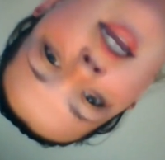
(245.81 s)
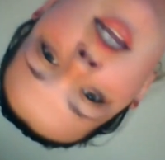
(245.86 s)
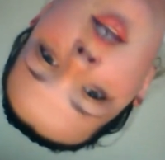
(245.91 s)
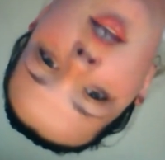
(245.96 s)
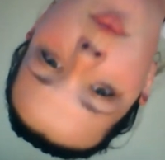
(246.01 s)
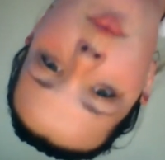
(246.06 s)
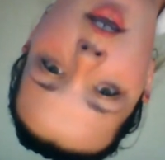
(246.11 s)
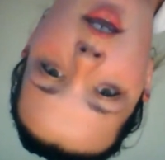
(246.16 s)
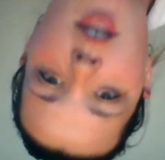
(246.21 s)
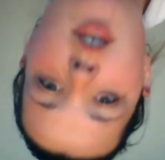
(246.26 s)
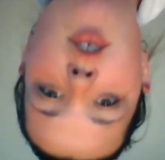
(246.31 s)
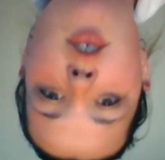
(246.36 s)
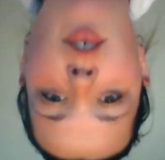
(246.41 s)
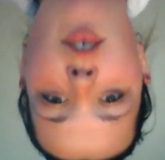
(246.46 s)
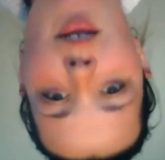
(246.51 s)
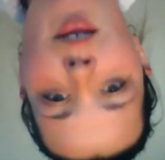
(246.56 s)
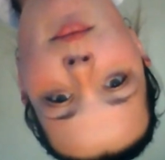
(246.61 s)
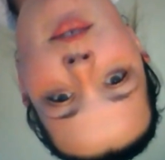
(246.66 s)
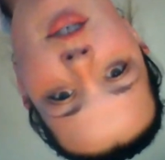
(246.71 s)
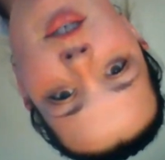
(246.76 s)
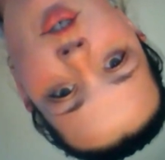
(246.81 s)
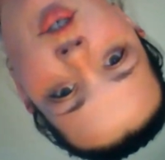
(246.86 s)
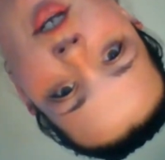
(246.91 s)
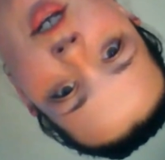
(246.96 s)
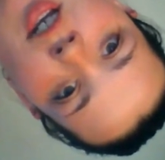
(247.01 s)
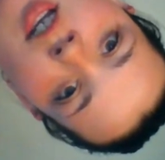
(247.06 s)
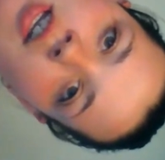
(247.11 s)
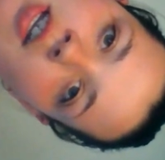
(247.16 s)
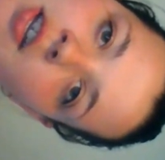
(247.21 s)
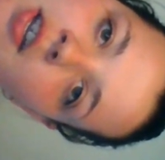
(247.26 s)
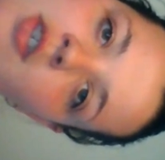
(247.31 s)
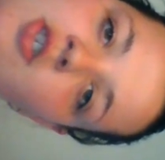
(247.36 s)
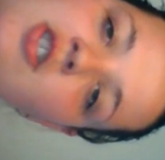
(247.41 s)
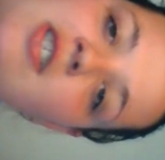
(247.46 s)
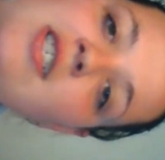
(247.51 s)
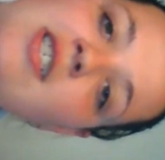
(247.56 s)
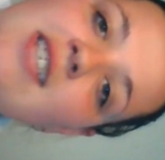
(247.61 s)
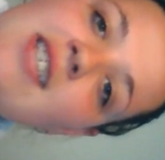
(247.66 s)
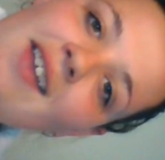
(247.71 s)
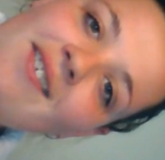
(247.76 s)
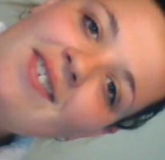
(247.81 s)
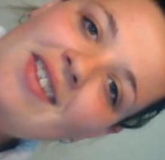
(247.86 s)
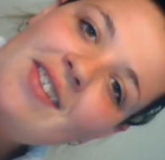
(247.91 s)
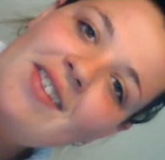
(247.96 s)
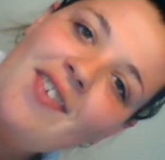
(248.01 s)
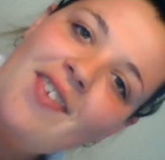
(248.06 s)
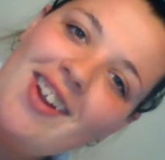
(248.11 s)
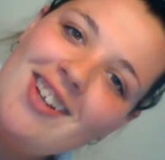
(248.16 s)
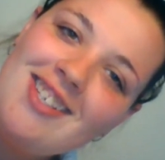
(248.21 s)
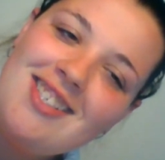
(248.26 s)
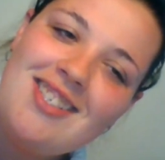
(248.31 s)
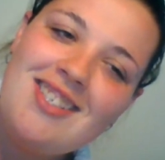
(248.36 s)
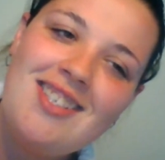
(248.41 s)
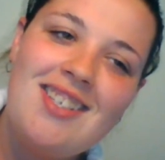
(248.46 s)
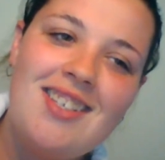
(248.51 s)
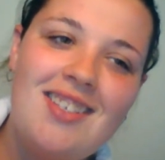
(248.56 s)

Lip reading: anyone can do chemistry. Just safety first.